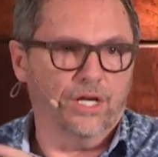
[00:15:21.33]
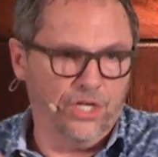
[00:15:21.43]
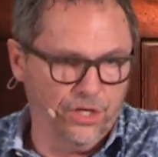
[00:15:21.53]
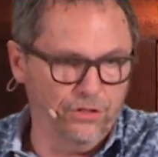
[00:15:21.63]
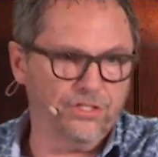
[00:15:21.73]

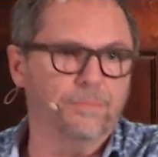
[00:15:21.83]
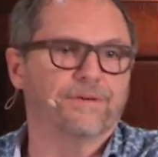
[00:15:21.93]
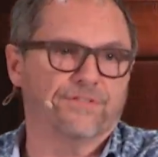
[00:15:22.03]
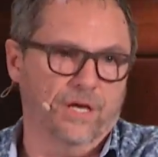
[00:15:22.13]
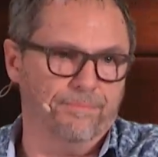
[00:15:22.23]
accuse him
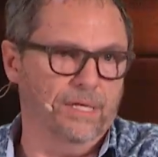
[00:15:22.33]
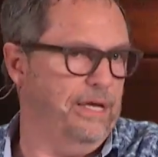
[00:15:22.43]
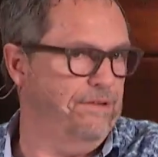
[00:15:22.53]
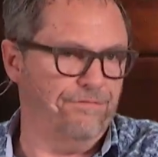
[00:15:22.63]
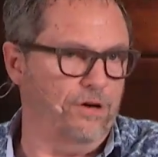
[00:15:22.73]
of something,
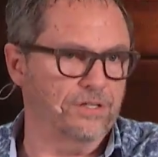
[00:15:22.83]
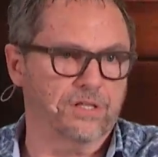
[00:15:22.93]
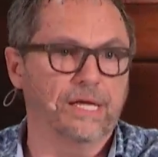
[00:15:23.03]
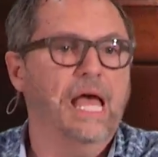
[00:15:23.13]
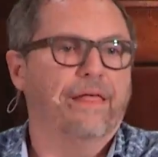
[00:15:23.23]
even
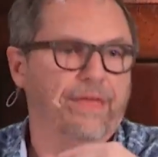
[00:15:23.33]
falsely,